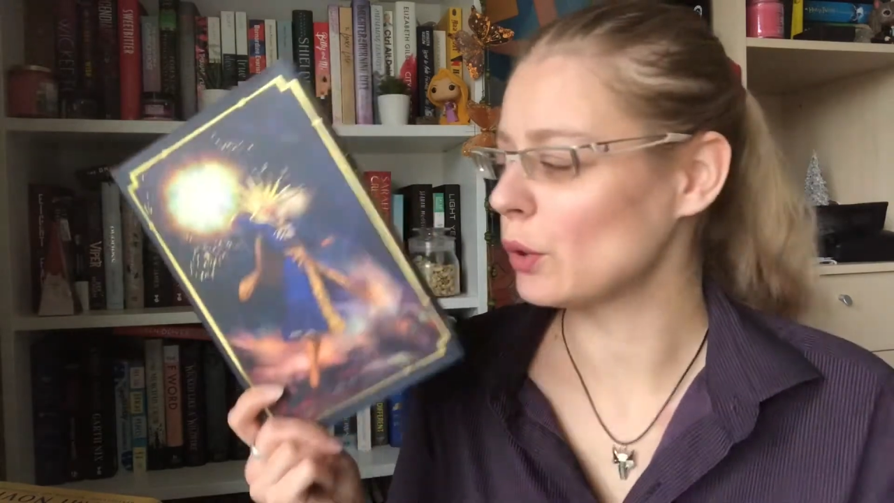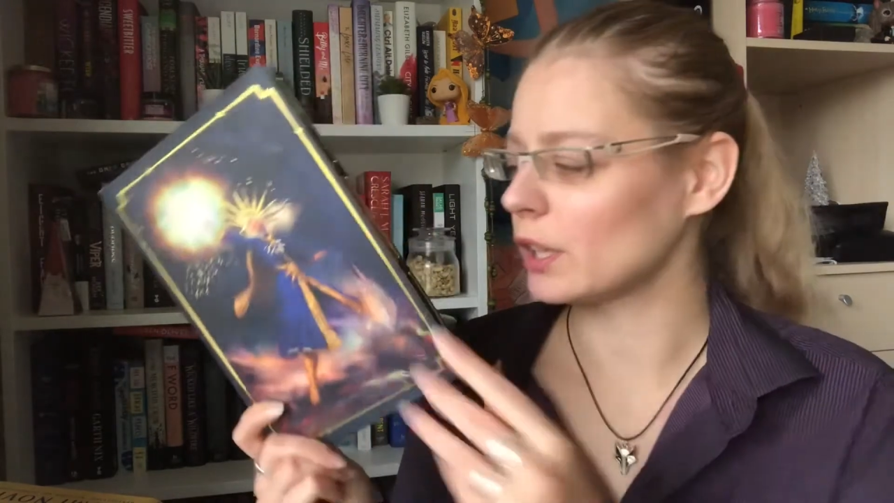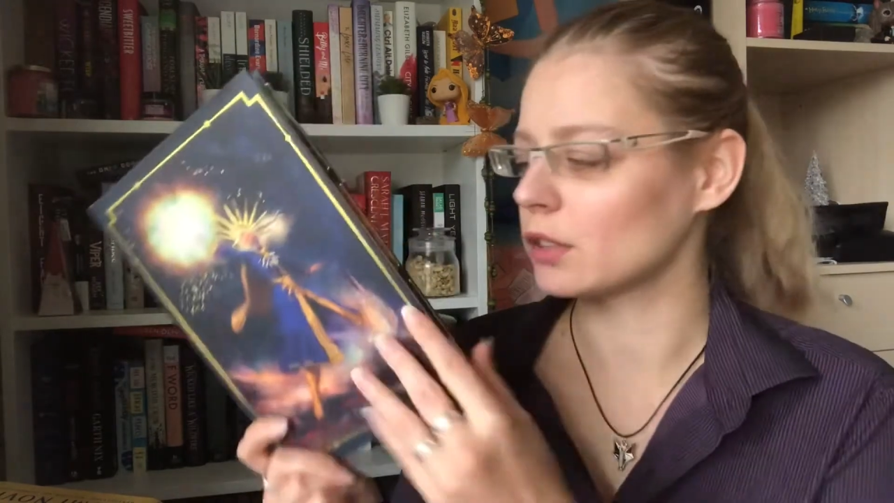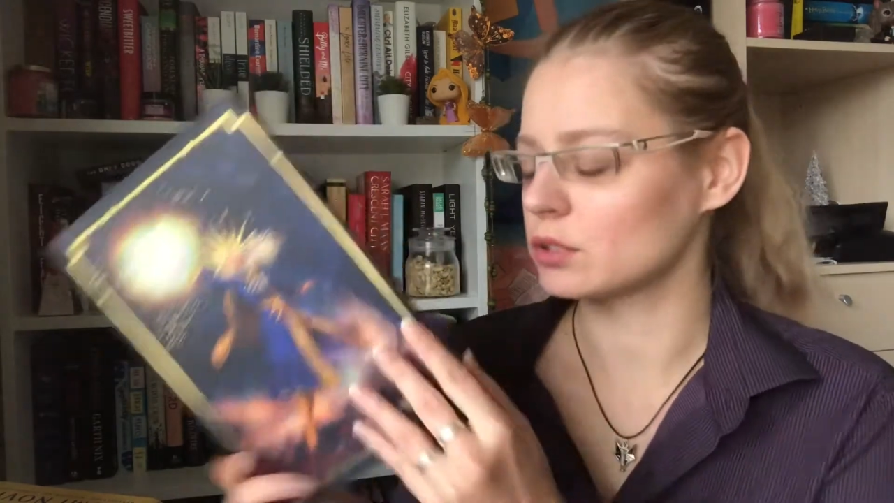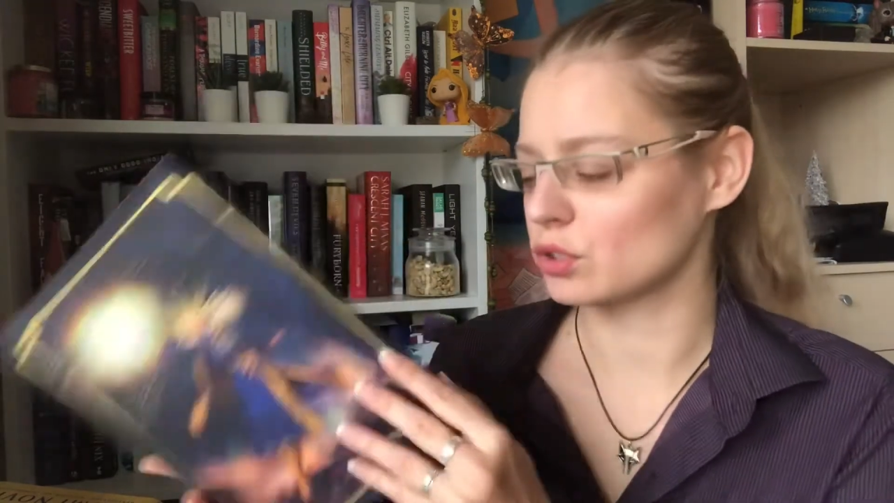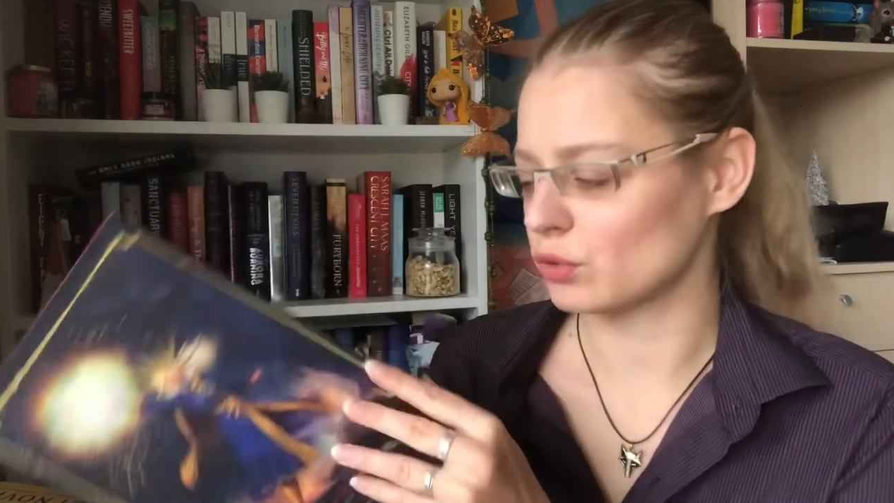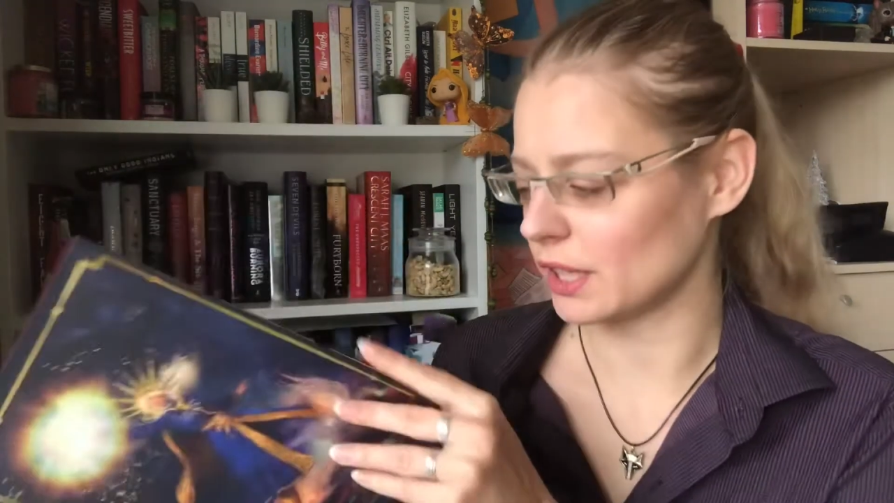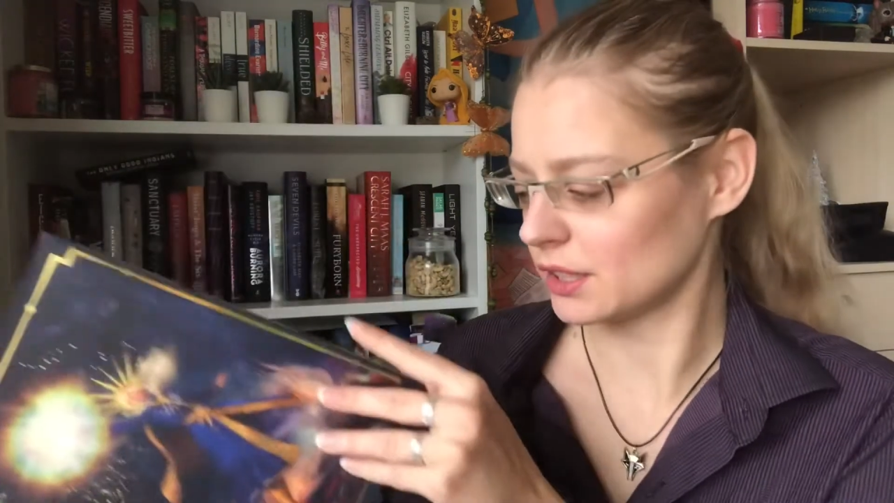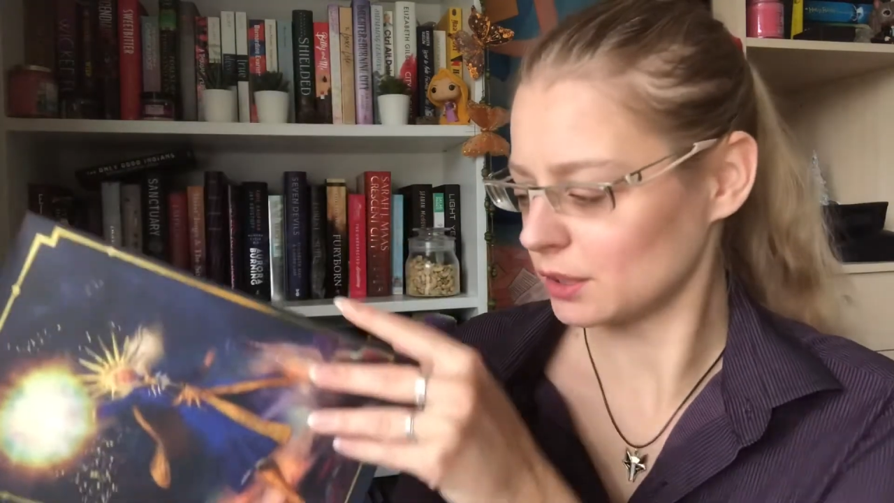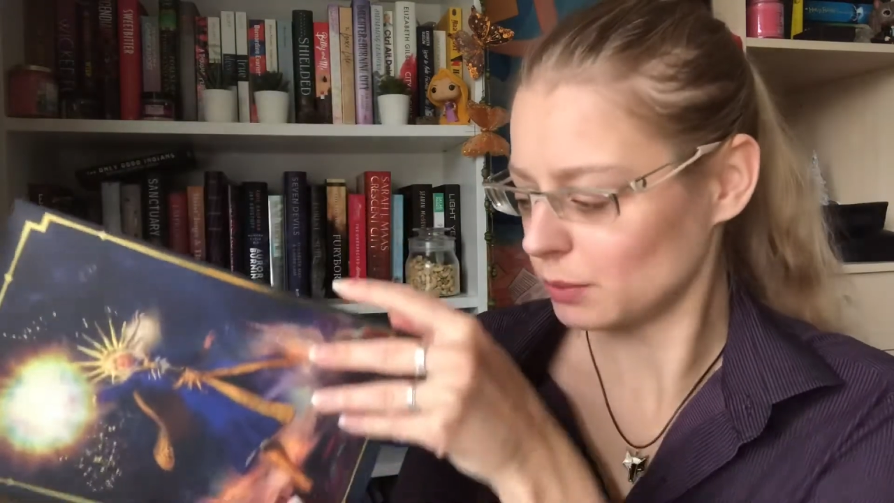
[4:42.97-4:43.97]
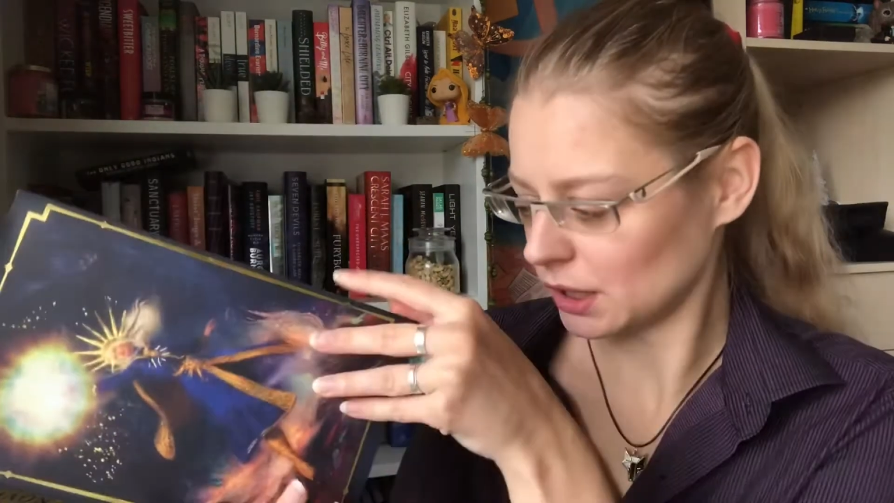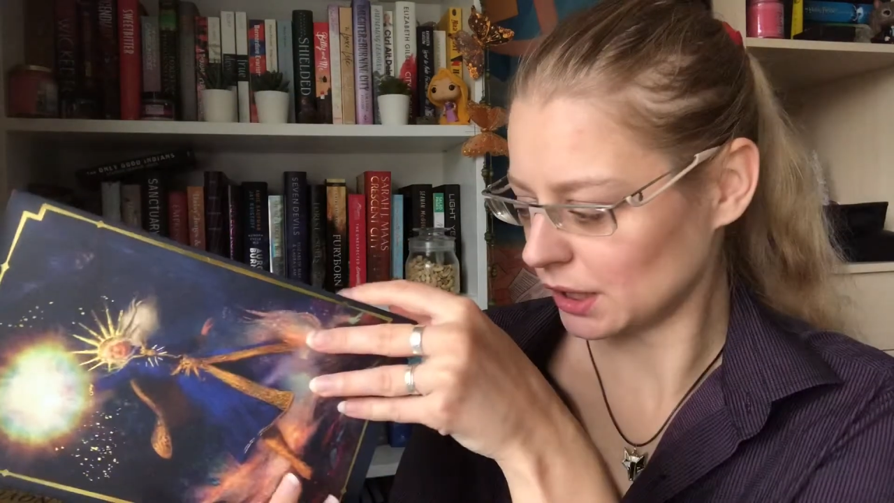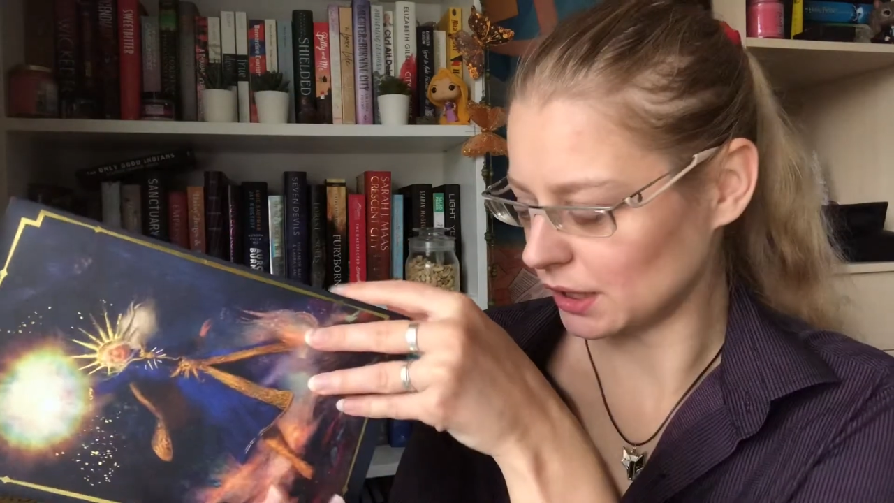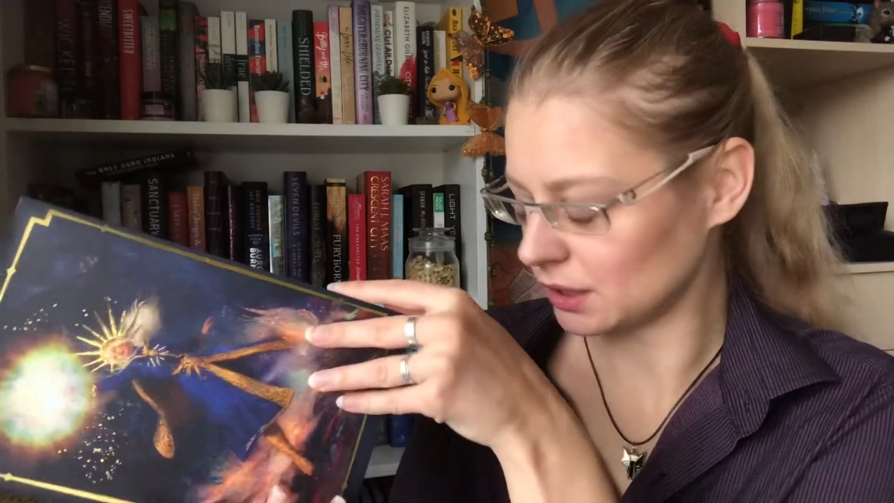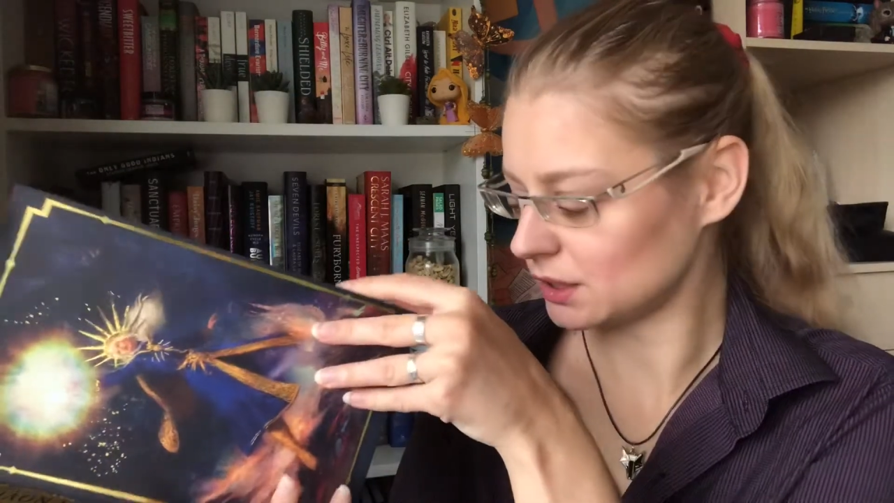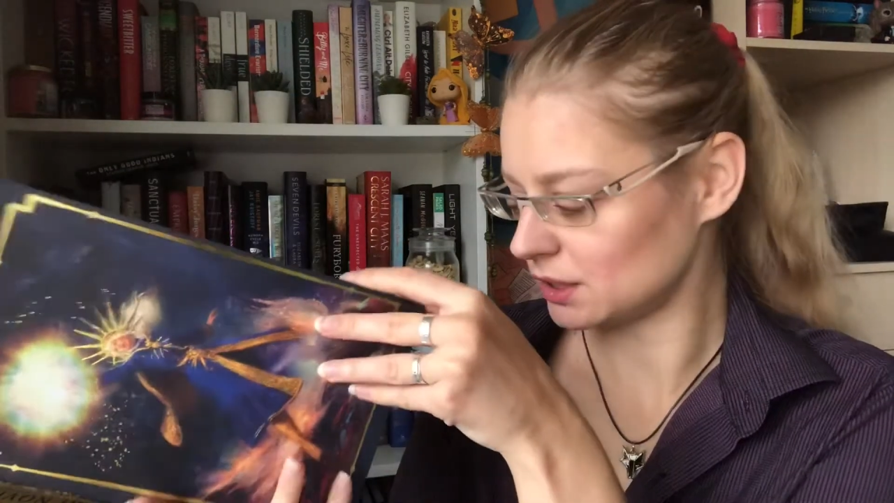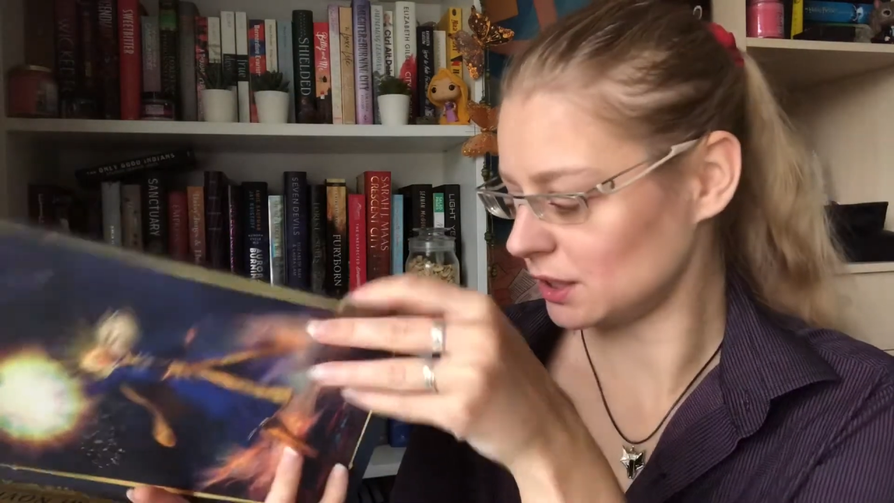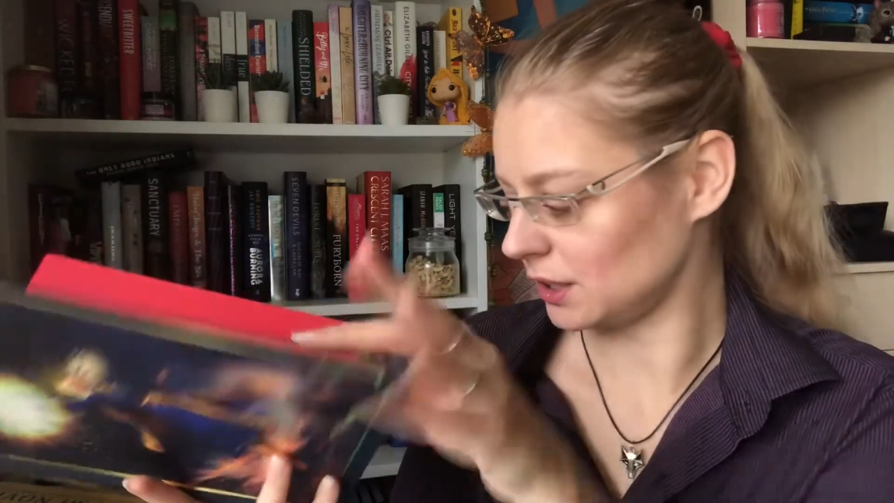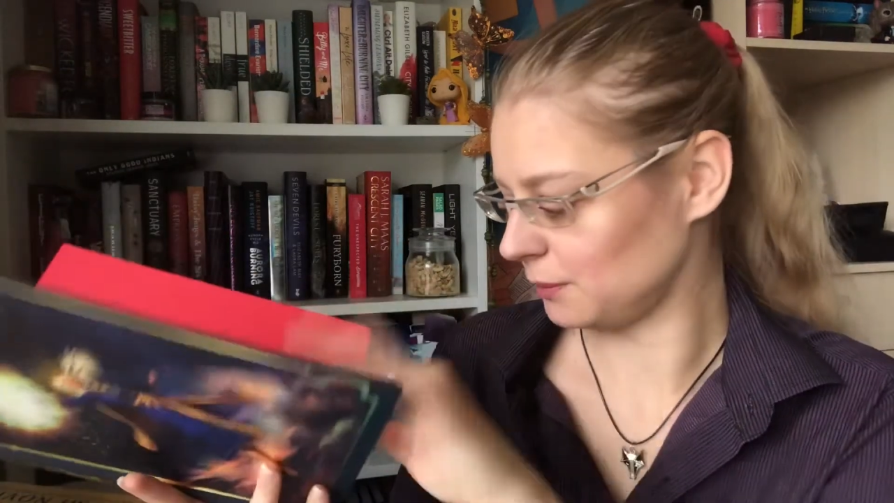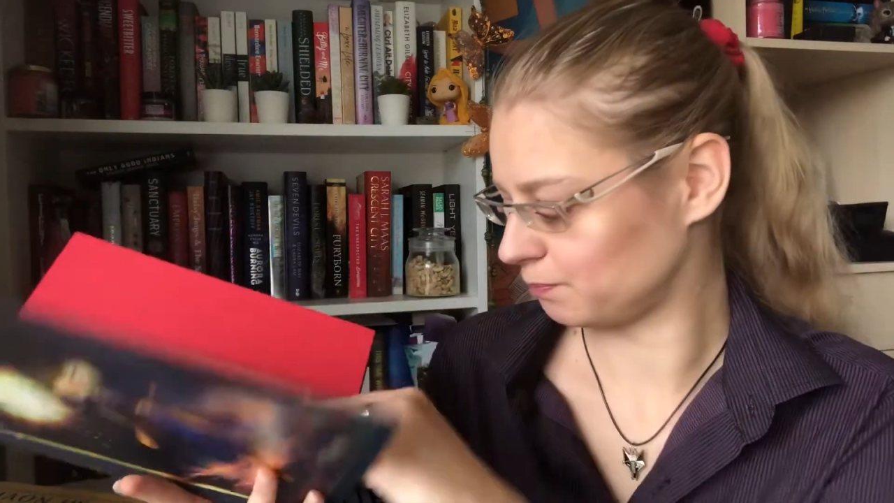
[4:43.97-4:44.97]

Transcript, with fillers: illustrated by, let's see,